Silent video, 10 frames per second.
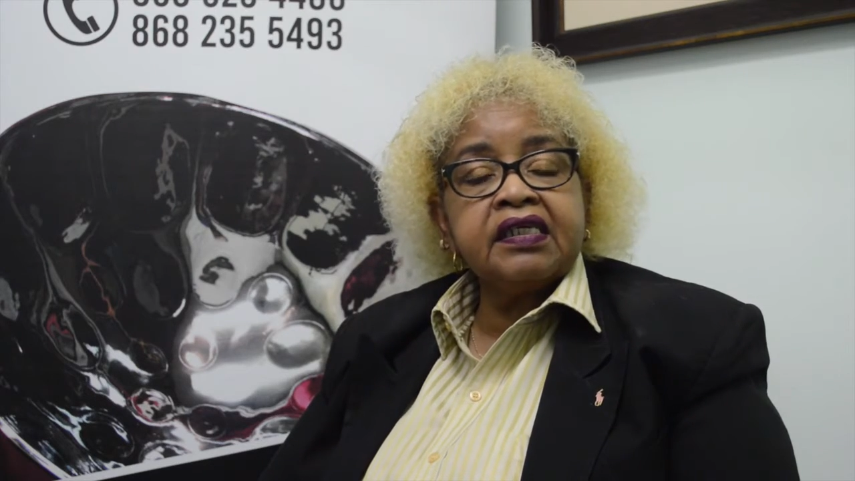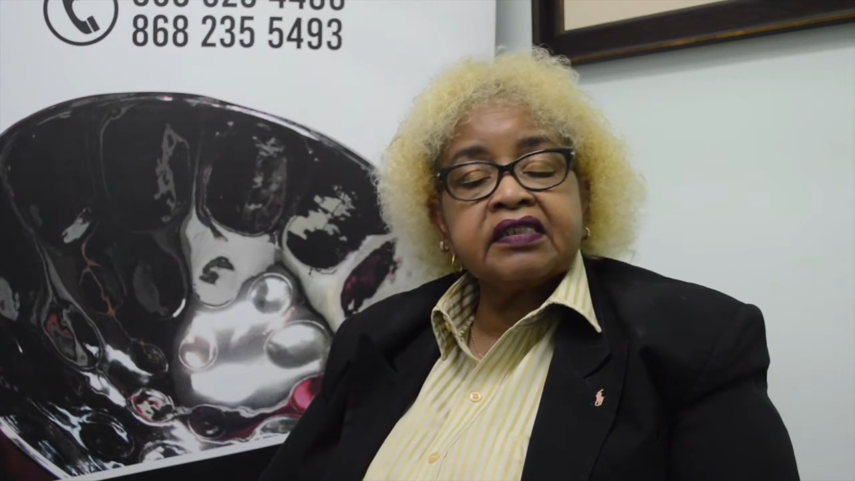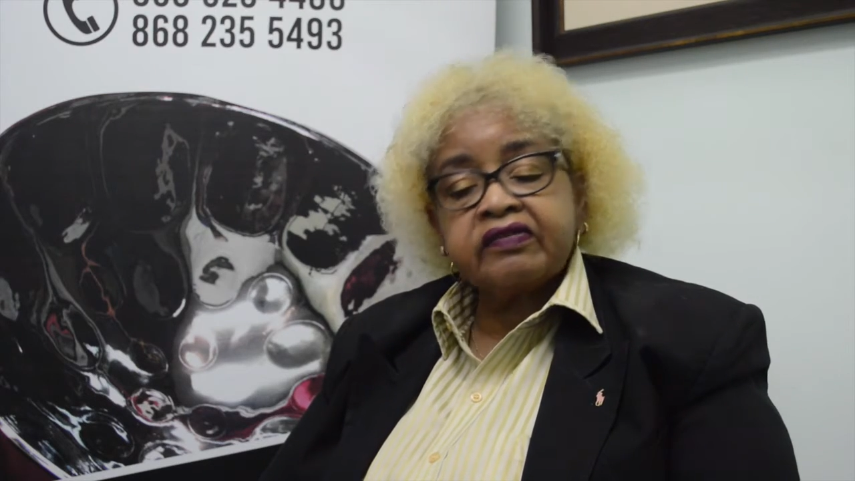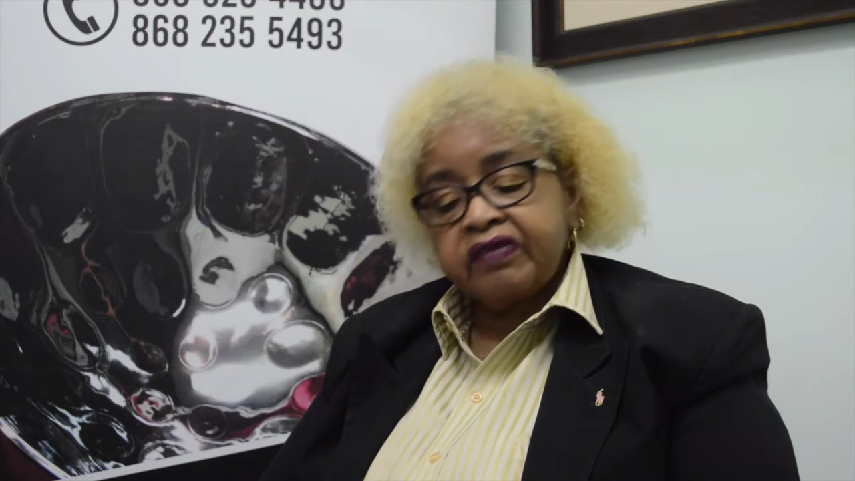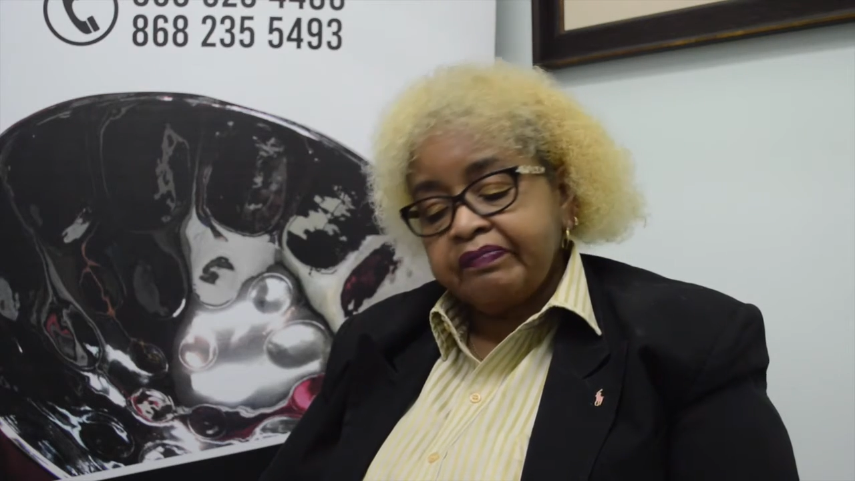
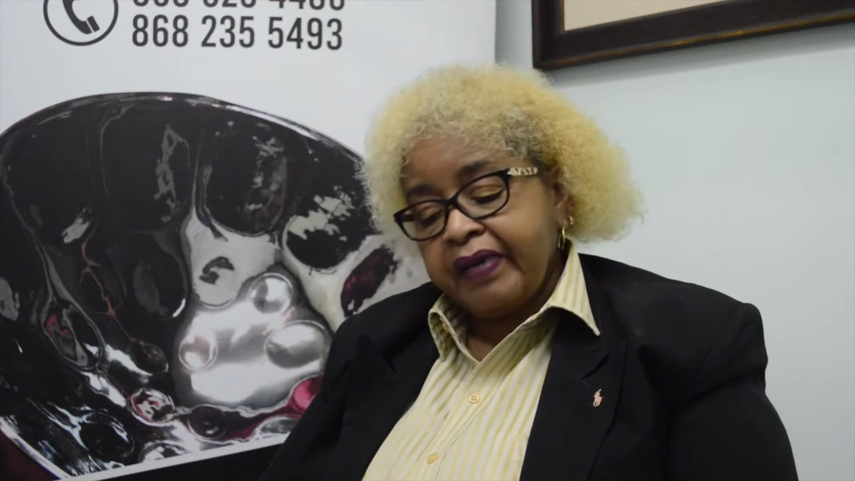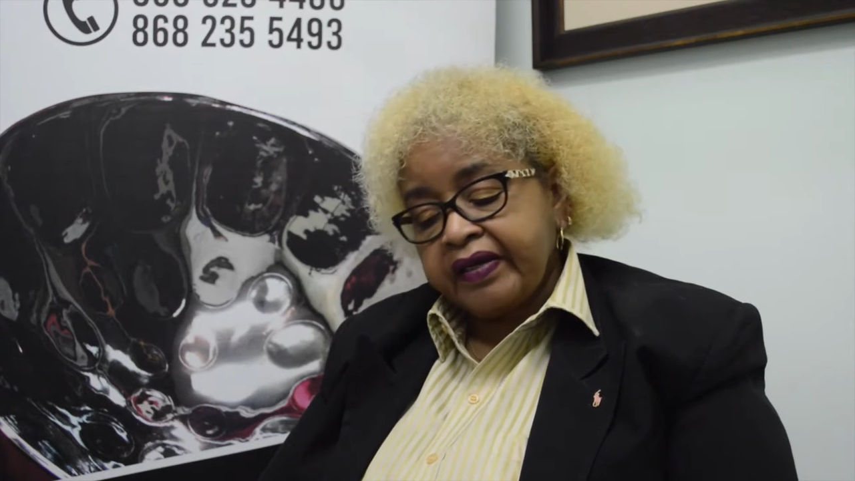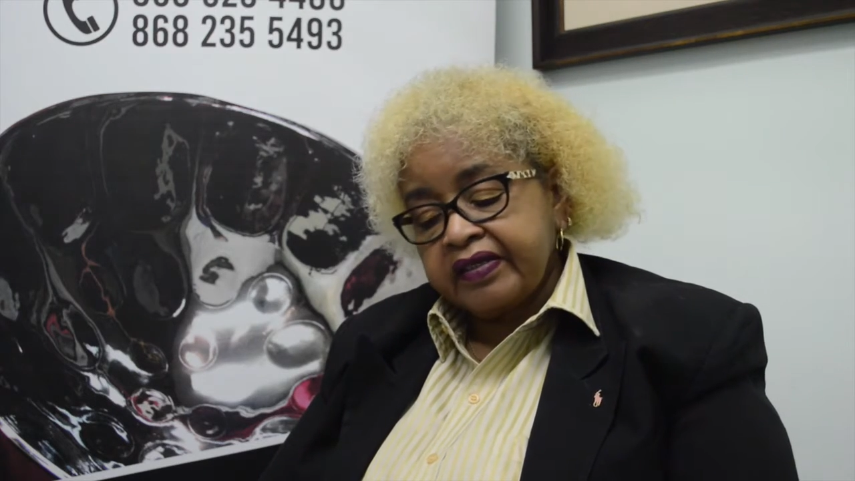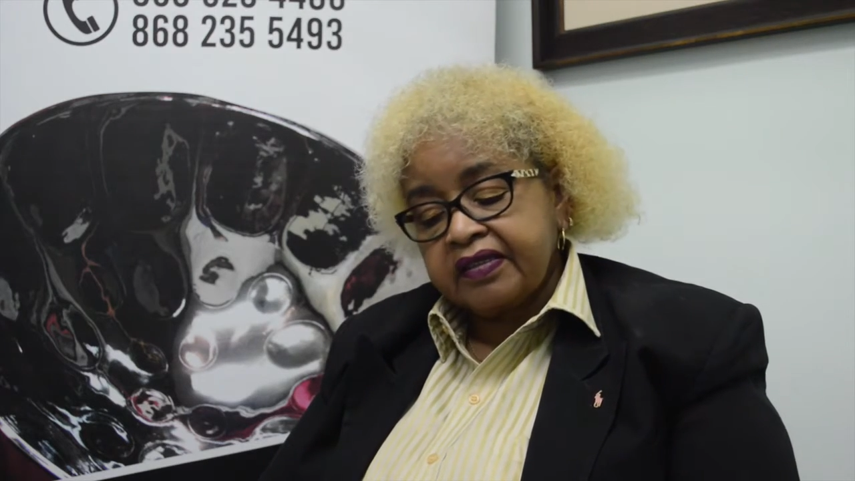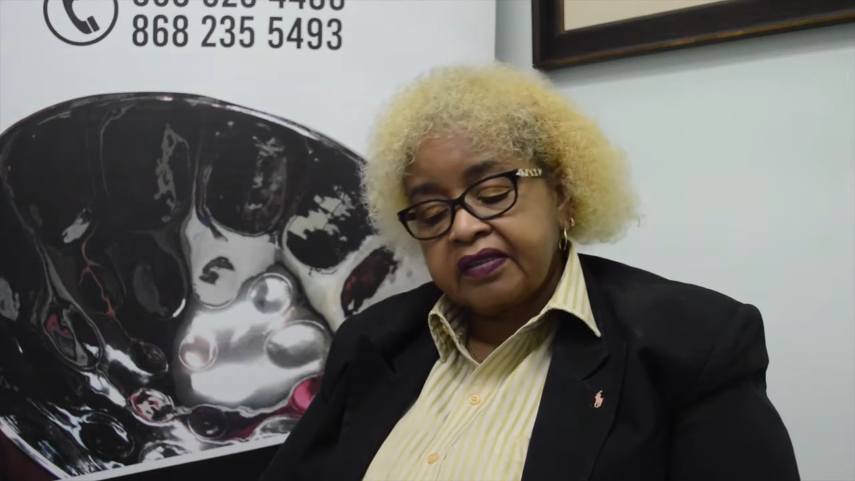literate
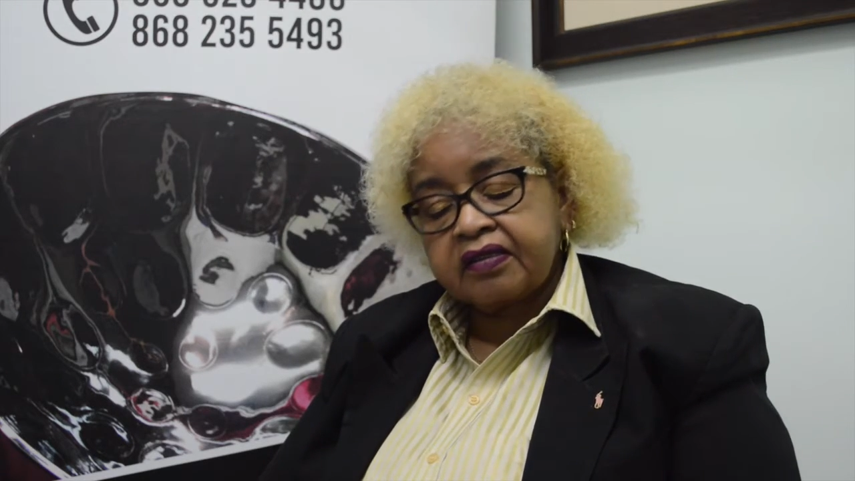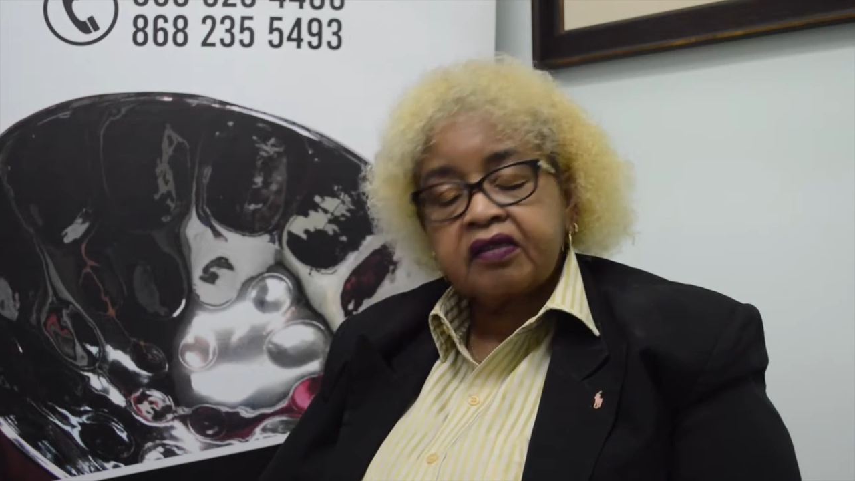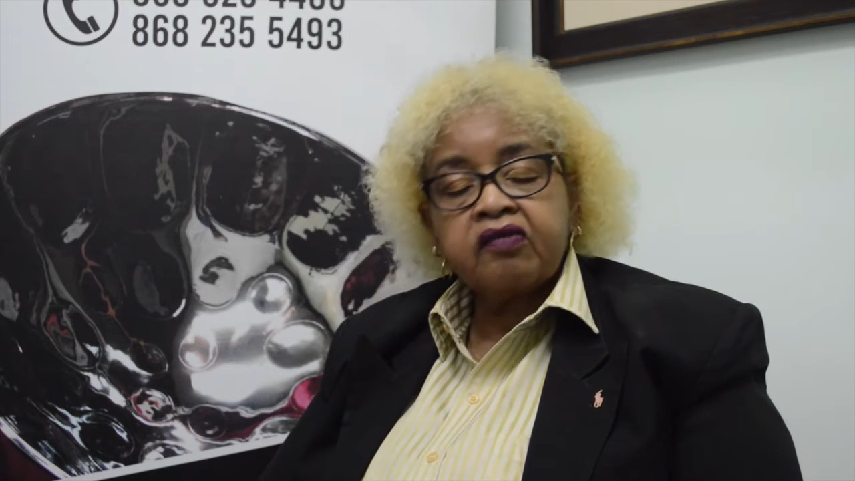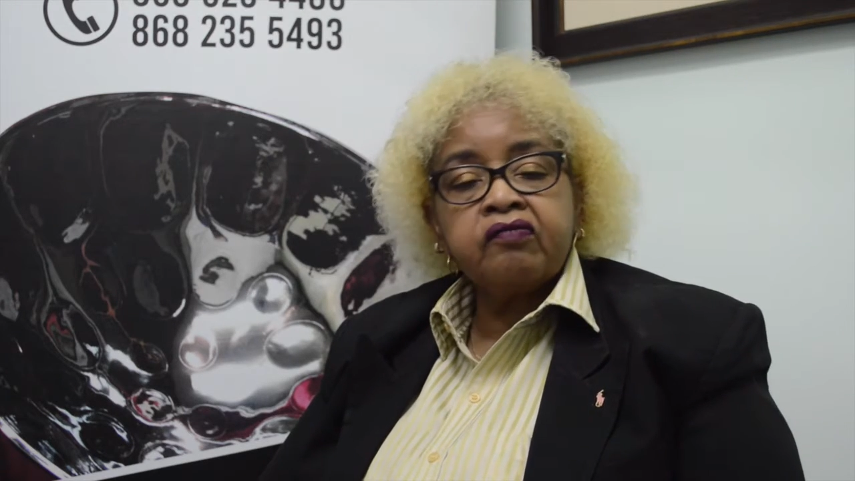panists